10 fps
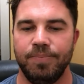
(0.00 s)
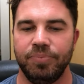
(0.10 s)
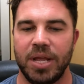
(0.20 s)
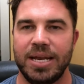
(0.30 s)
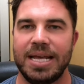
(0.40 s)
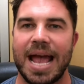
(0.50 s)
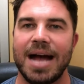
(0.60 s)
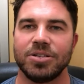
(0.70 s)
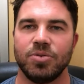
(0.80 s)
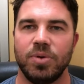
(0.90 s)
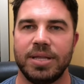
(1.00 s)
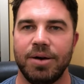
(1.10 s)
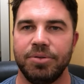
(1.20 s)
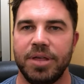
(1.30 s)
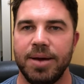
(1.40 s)
any hassle, without
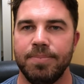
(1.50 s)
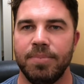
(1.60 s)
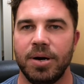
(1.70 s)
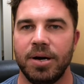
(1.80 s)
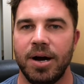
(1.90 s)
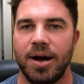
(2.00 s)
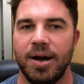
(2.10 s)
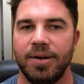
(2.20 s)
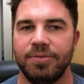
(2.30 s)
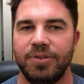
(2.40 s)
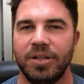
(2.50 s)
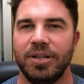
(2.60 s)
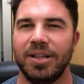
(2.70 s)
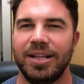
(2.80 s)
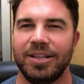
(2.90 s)
them feeling
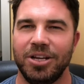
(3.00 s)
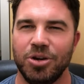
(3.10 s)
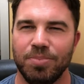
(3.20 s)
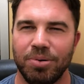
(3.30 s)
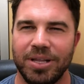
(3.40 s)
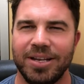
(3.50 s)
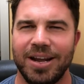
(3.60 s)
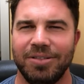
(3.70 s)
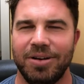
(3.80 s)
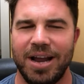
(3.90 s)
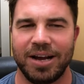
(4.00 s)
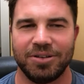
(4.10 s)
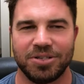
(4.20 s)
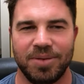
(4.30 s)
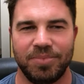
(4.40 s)
like that you're breathing down their neck or
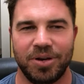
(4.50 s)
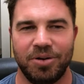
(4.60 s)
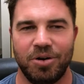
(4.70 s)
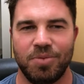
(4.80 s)
something, or